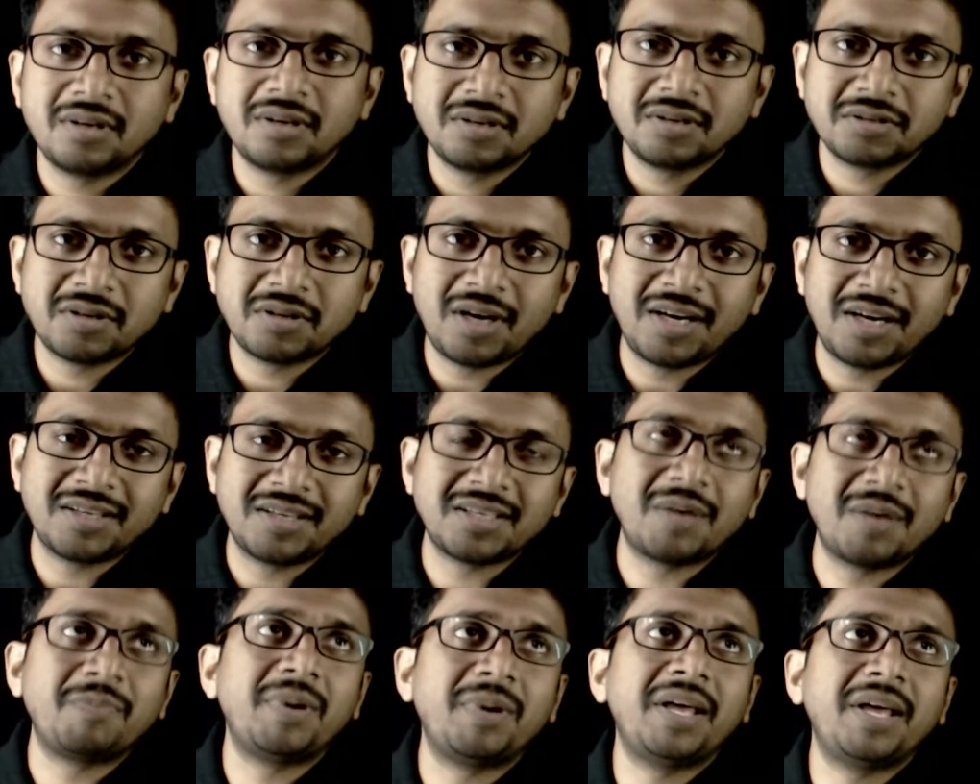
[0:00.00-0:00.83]
So let us
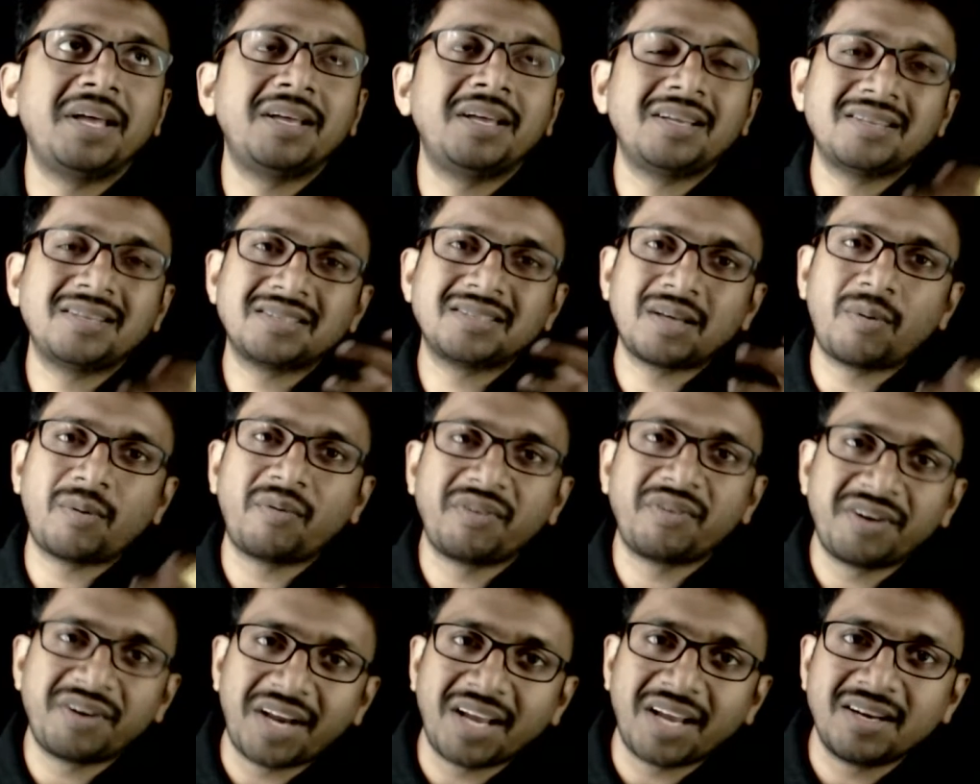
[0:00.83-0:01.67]
apply some of
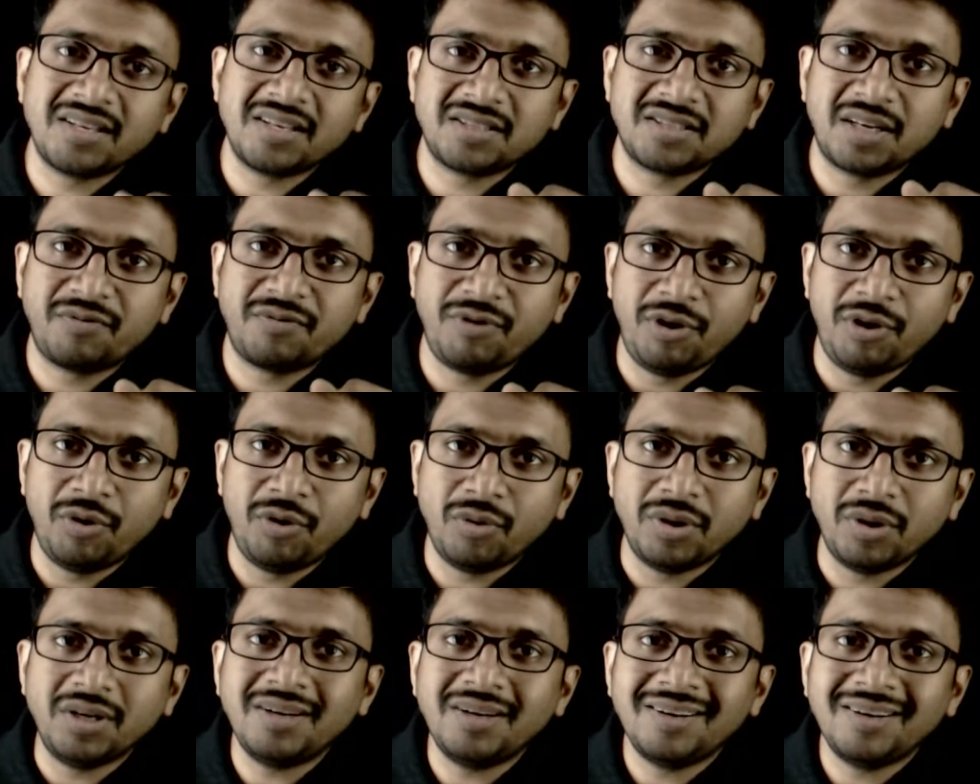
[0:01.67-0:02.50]
the techniques that we know
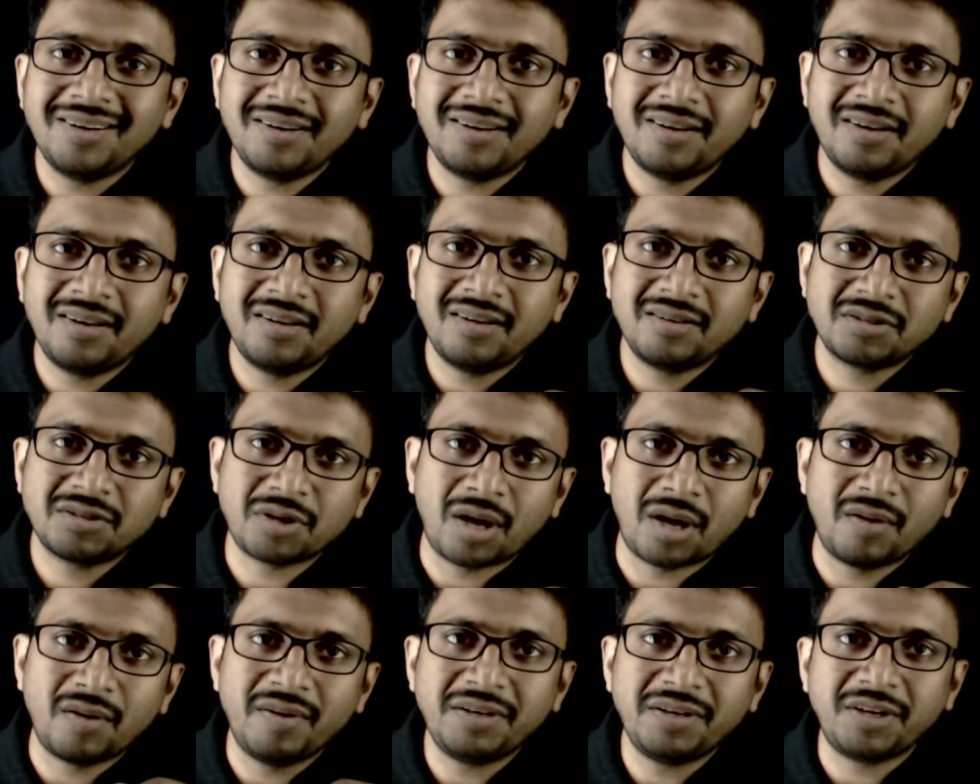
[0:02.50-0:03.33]
in
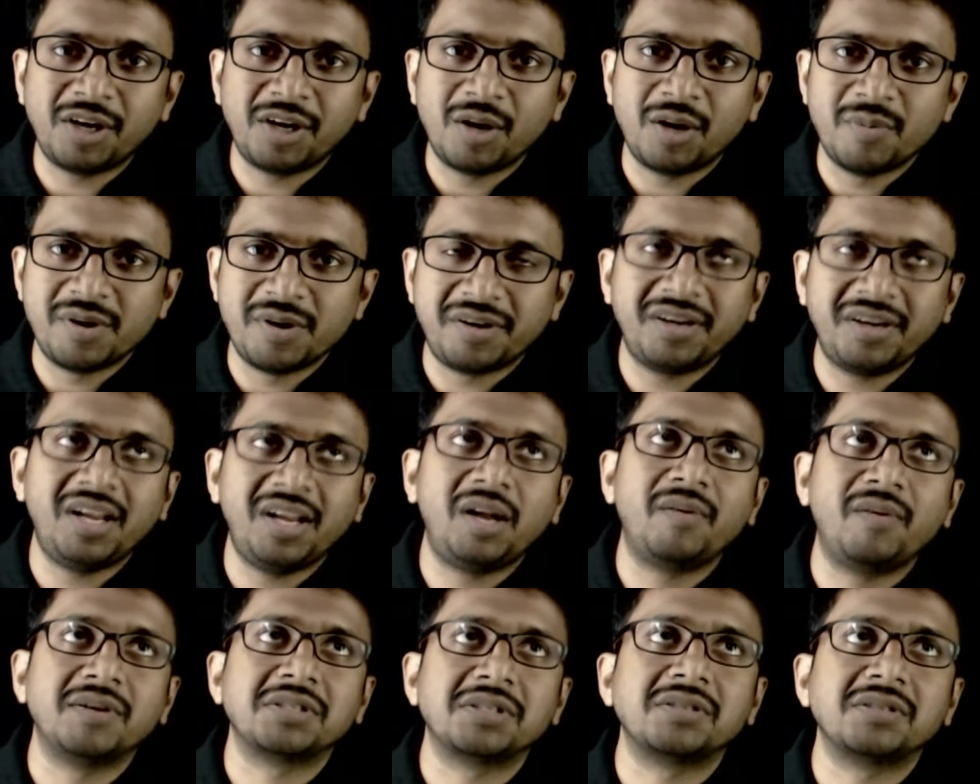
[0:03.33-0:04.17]
solving trigonometric
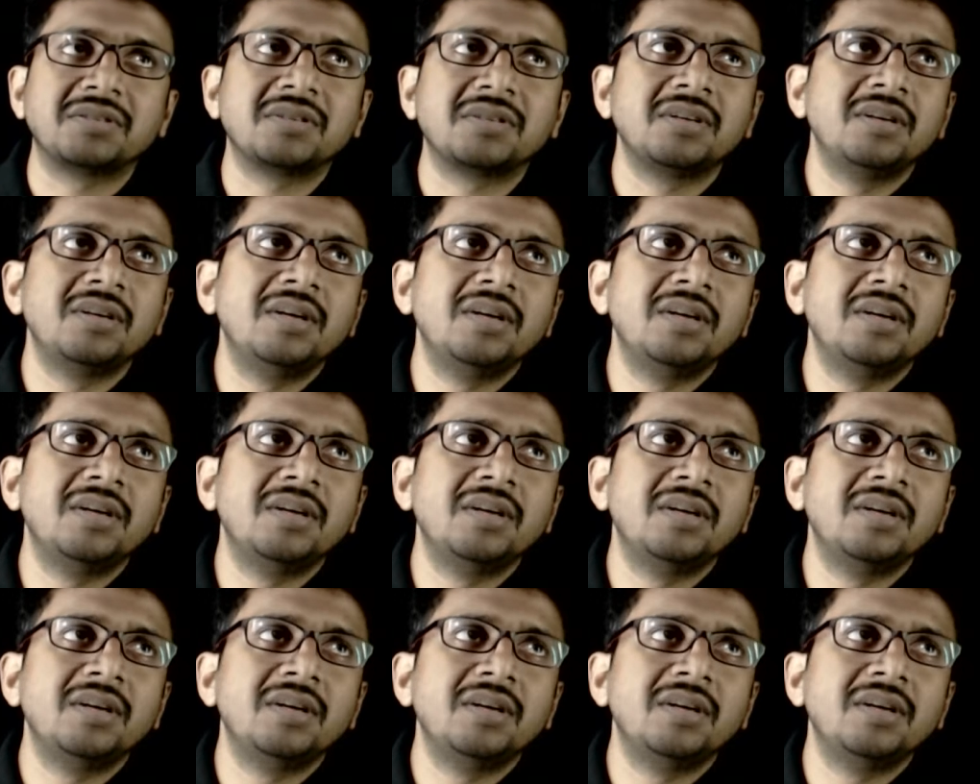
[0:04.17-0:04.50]
equations.